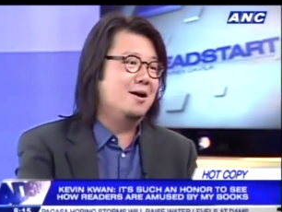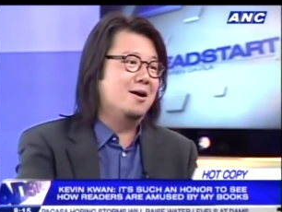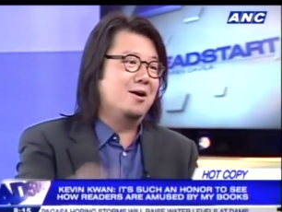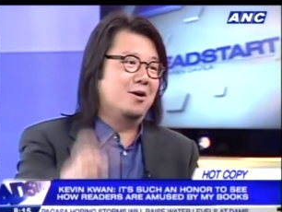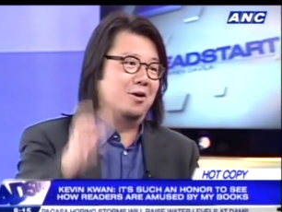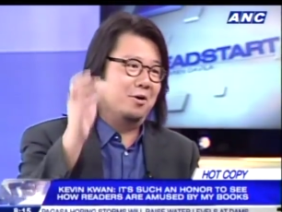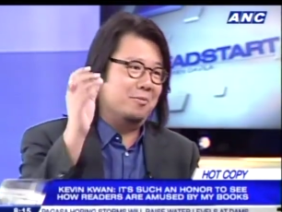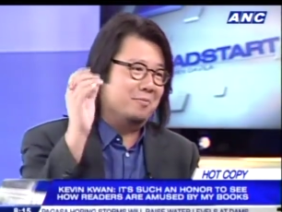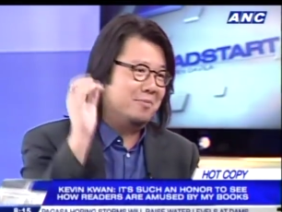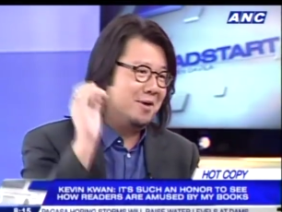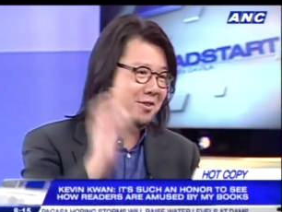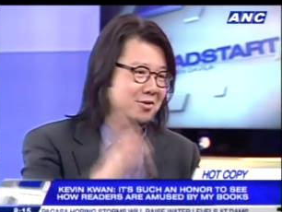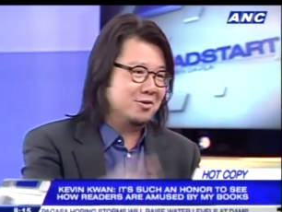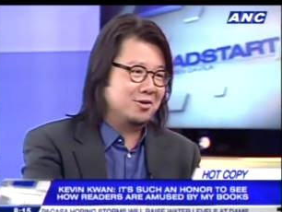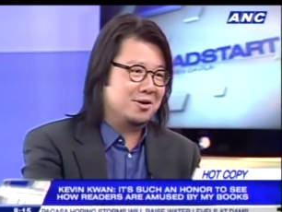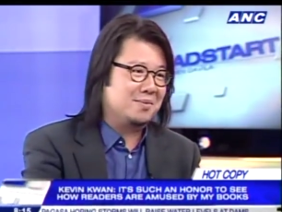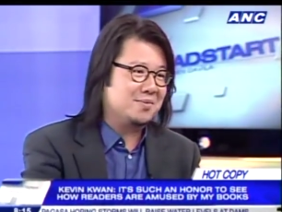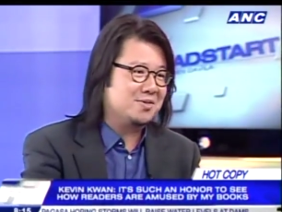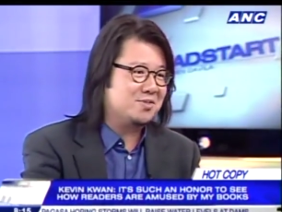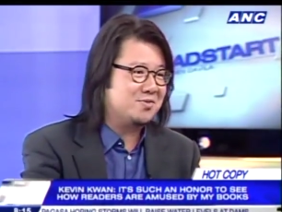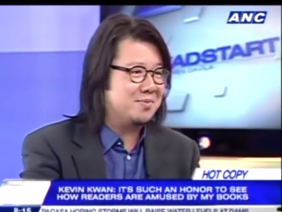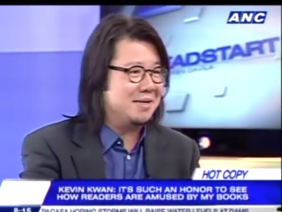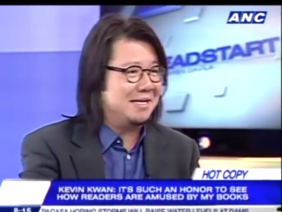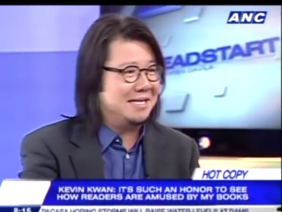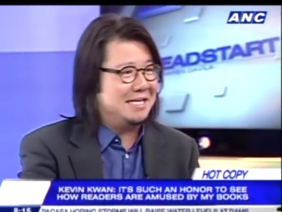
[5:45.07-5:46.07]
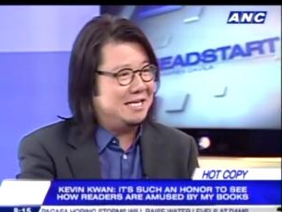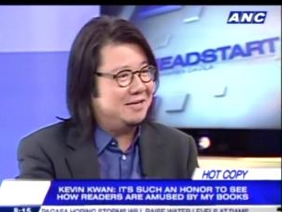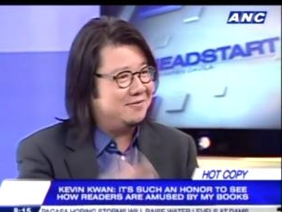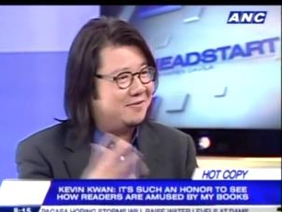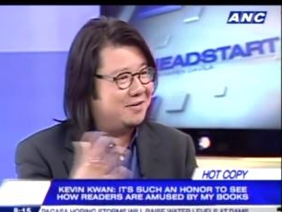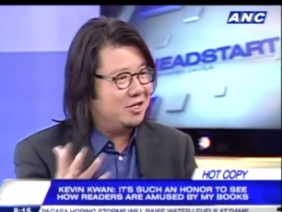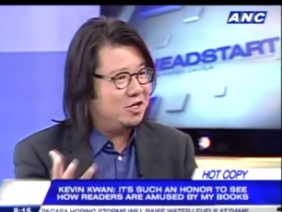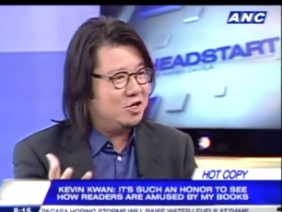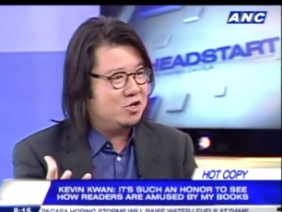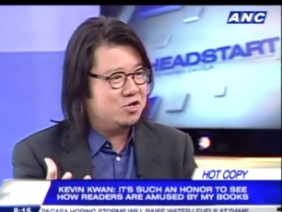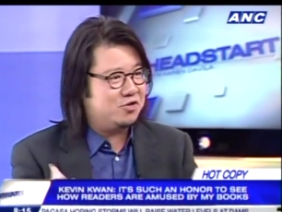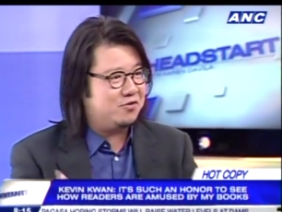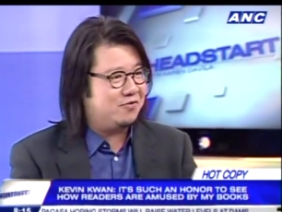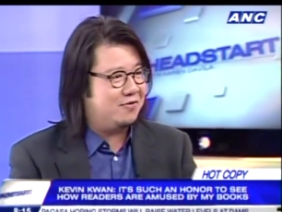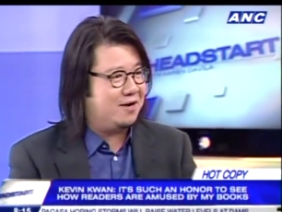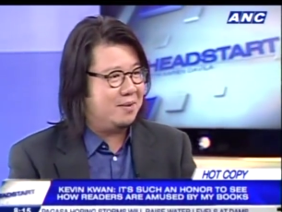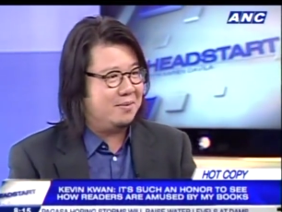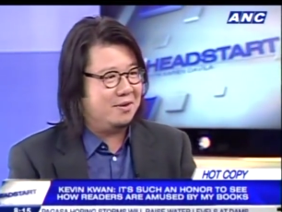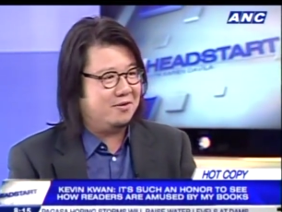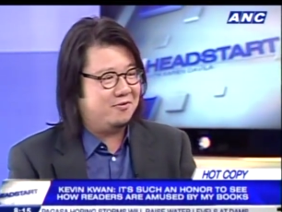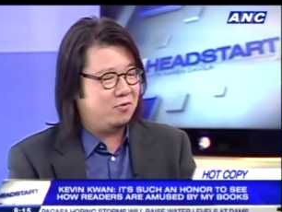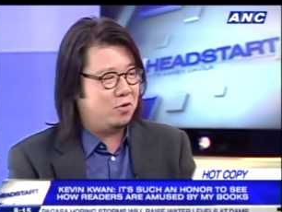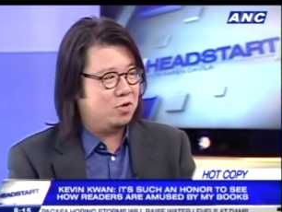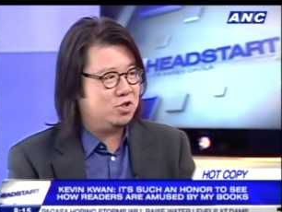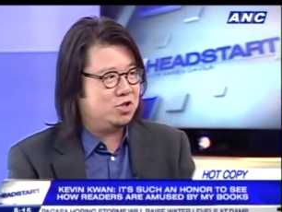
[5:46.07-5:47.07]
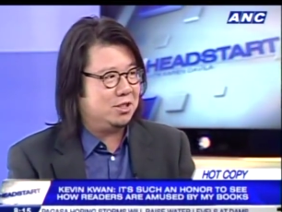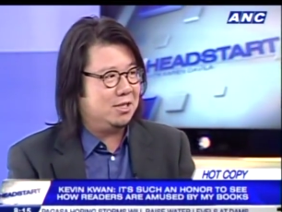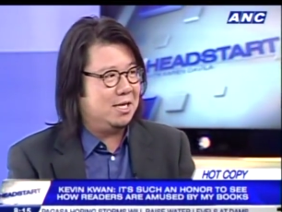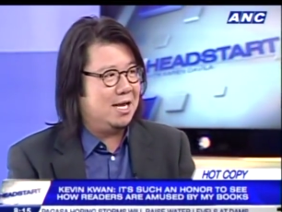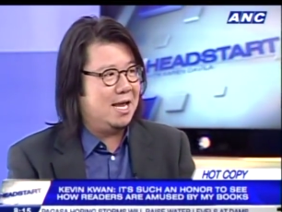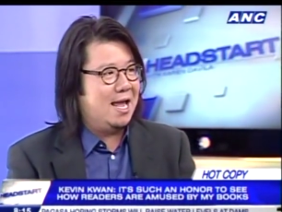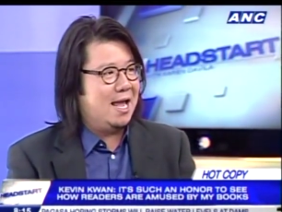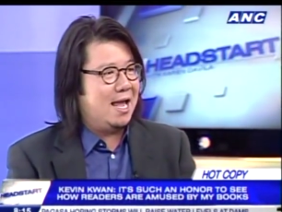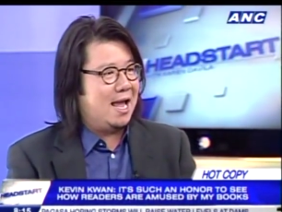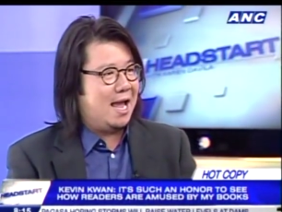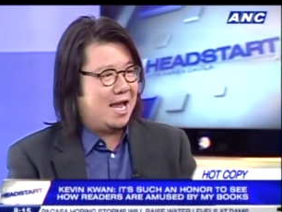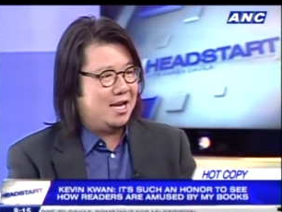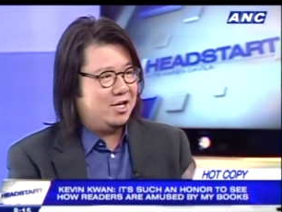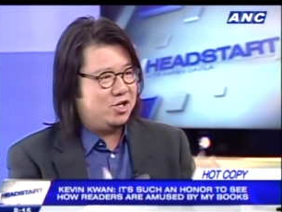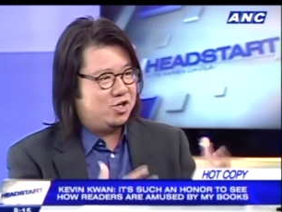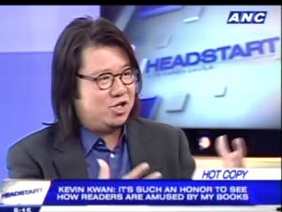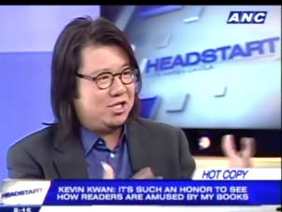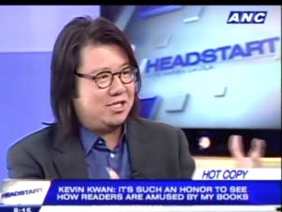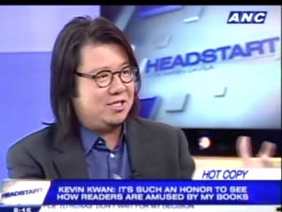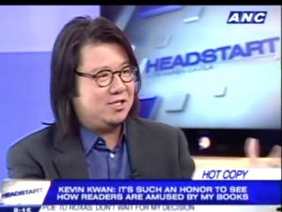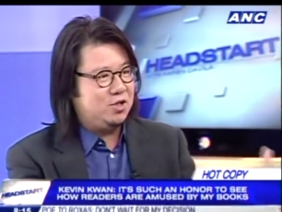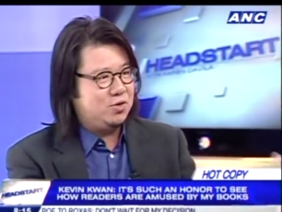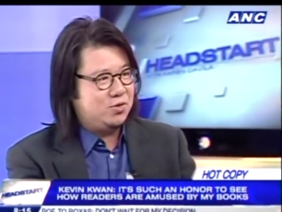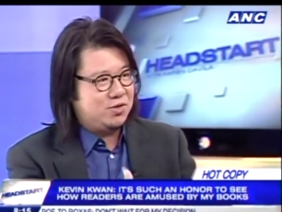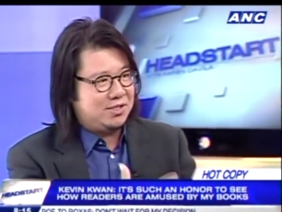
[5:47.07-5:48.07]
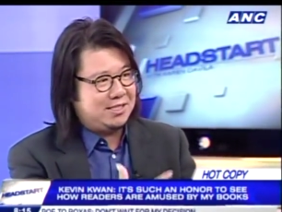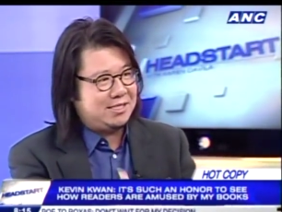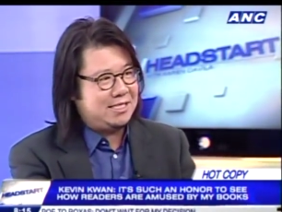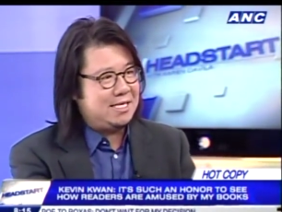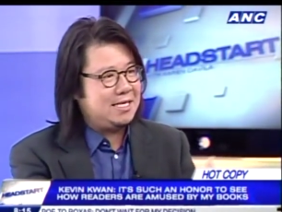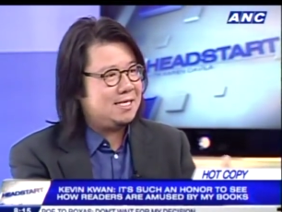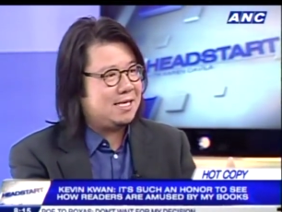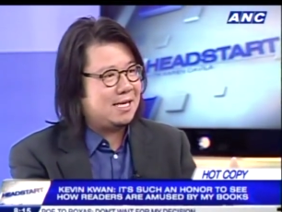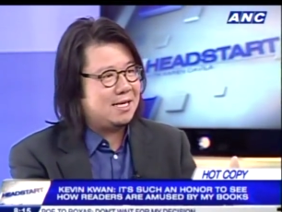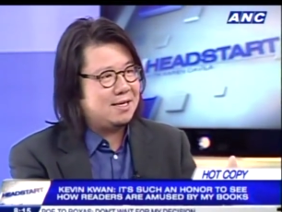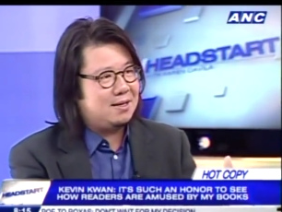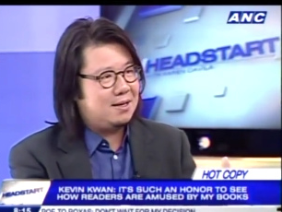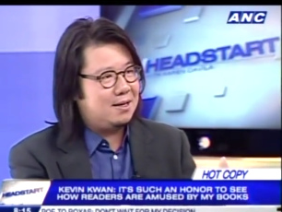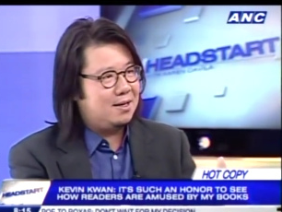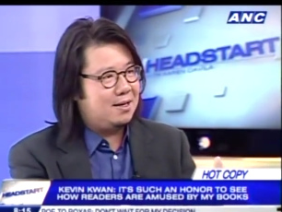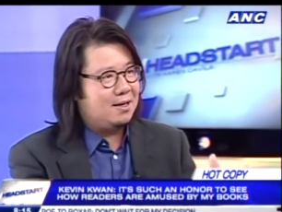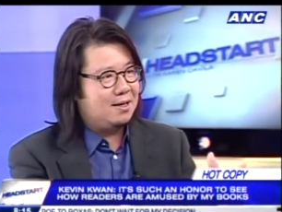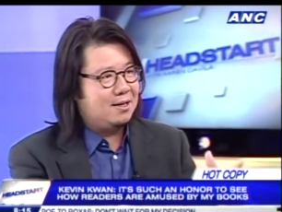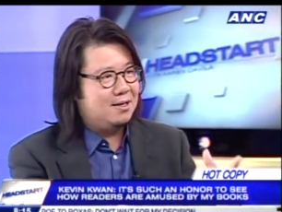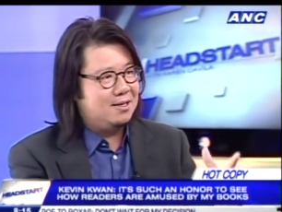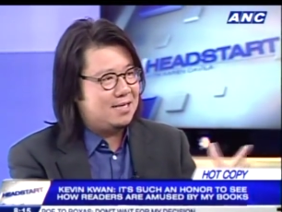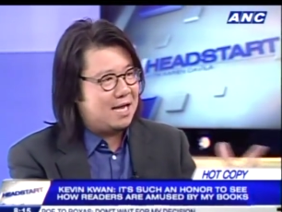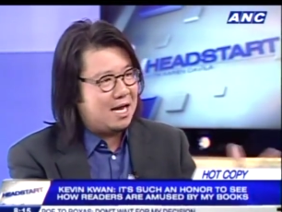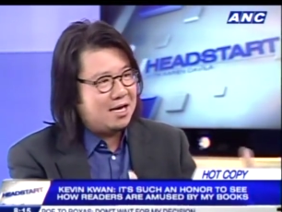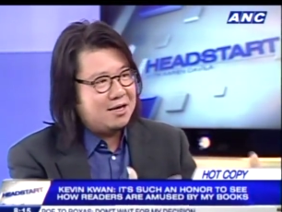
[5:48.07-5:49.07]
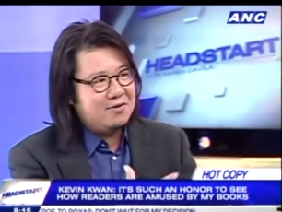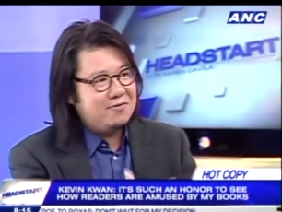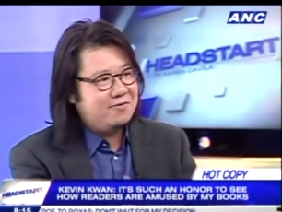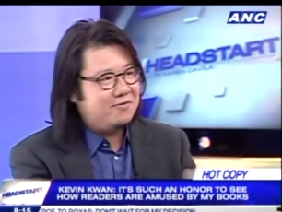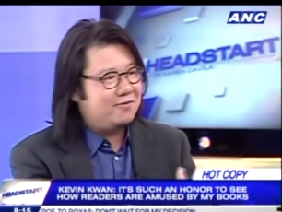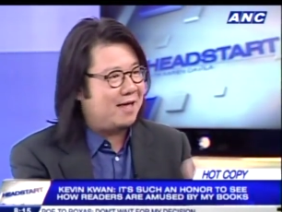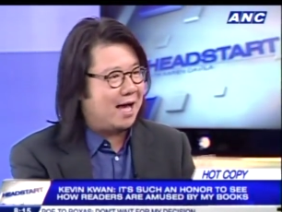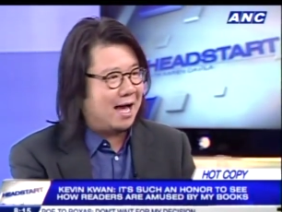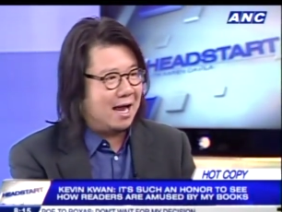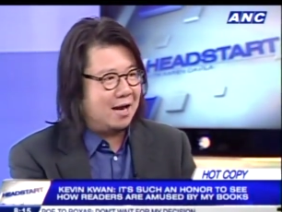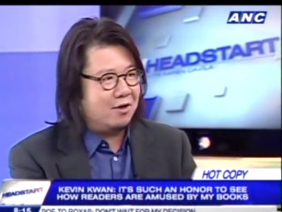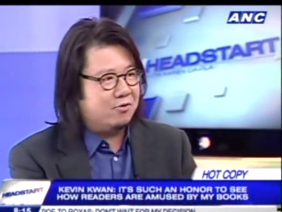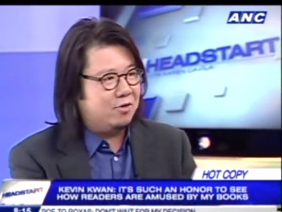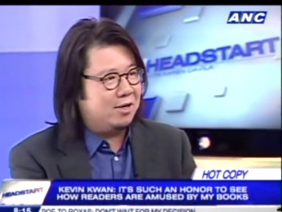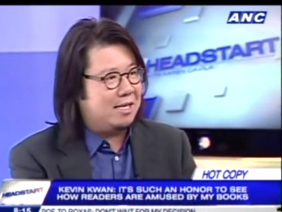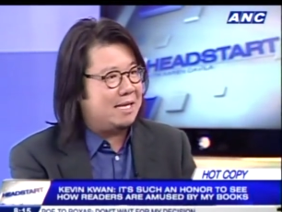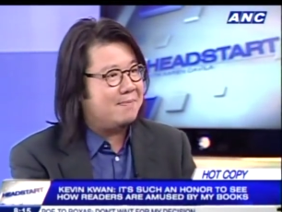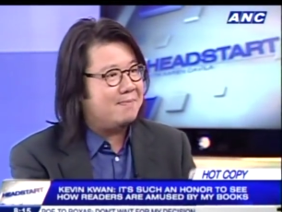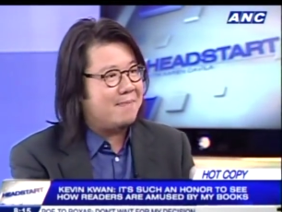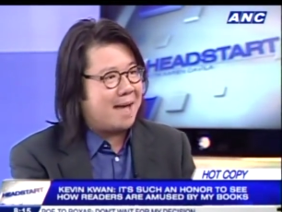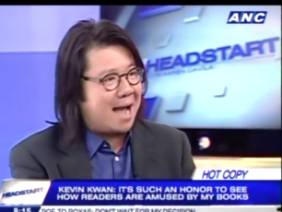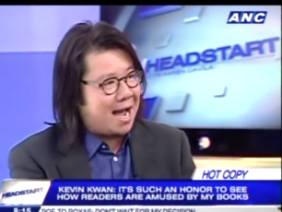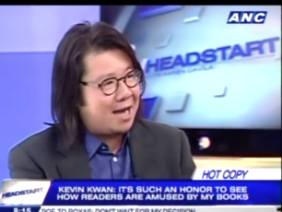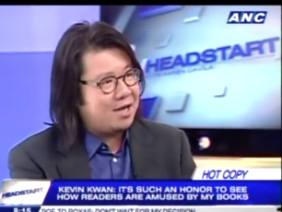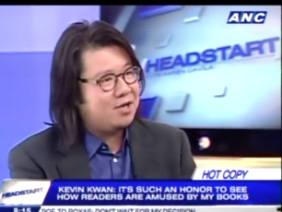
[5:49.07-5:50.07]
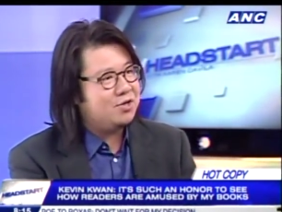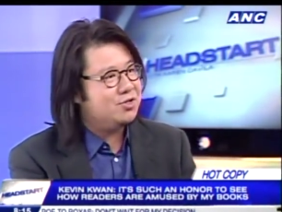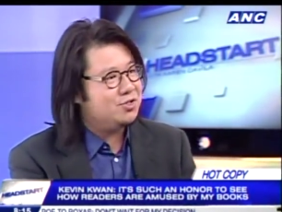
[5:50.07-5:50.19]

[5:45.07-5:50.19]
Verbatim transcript: Her mother comes from an even huger family fortune. And she's, you see that none of that really matters